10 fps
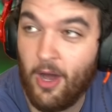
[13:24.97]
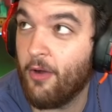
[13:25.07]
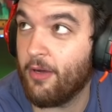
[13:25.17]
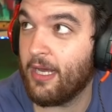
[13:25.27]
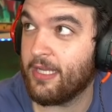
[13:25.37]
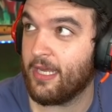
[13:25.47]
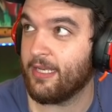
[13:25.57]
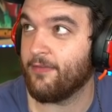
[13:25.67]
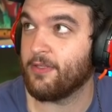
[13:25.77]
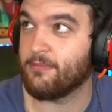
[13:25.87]
Oh, I, I
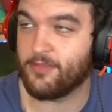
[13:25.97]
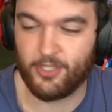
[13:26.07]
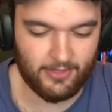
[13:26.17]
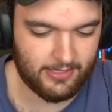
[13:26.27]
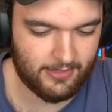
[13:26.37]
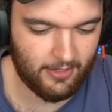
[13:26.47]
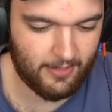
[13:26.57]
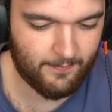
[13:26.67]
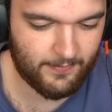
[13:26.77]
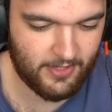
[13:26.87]
didn't even show this. Sorry.
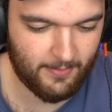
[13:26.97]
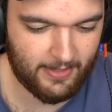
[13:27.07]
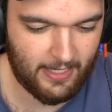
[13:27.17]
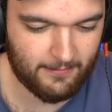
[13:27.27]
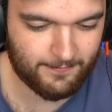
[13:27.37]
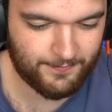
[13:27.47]
Sorry about that.